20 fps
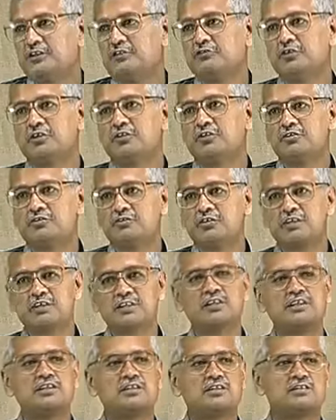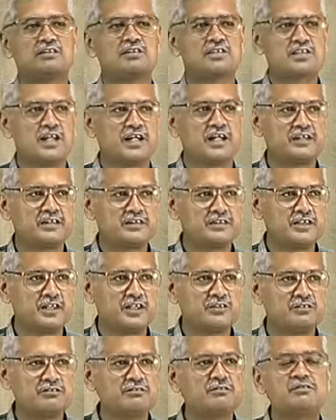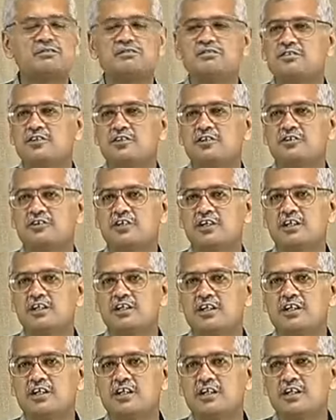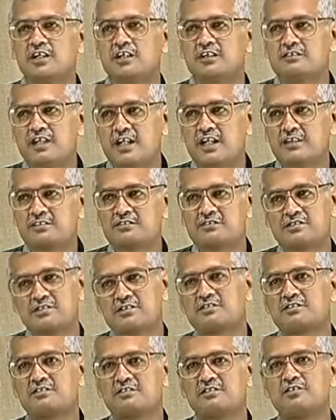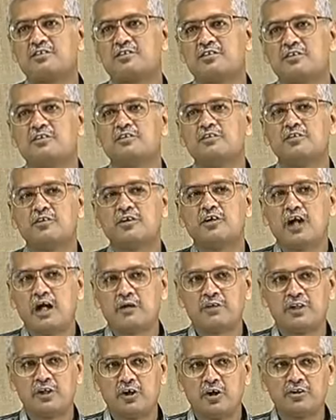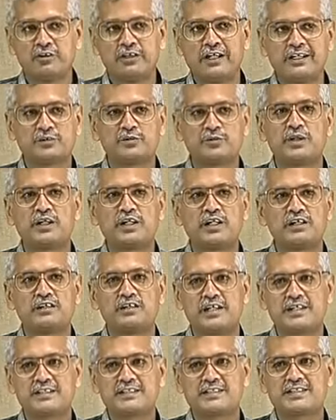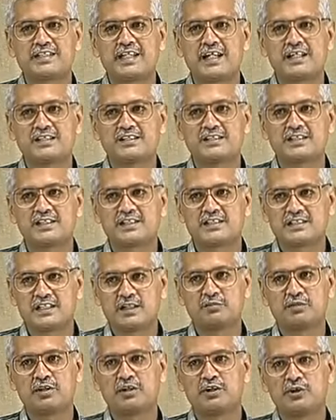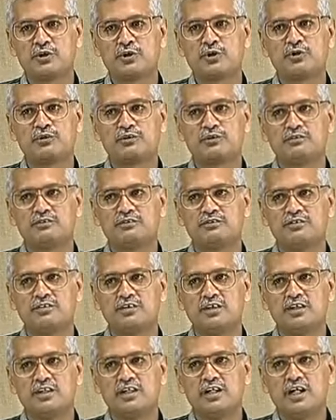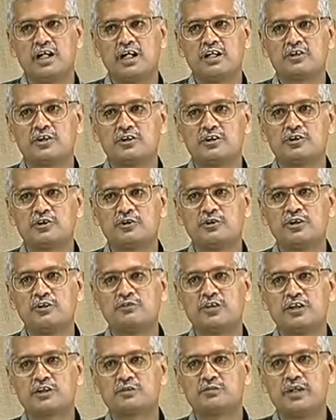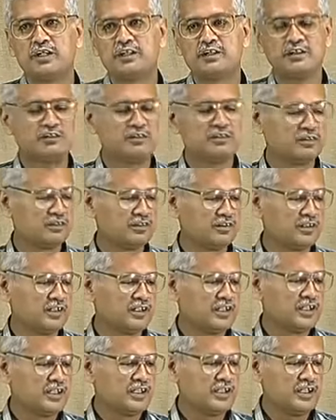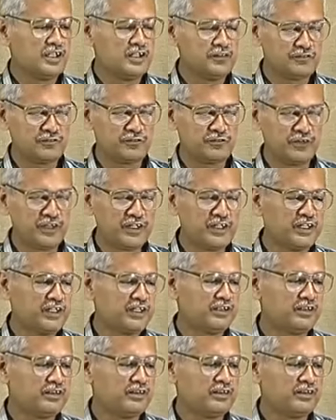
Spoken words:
we could retard the sliding down, okay, that, I mean on that we can exercise some control, and control in what manner? If we,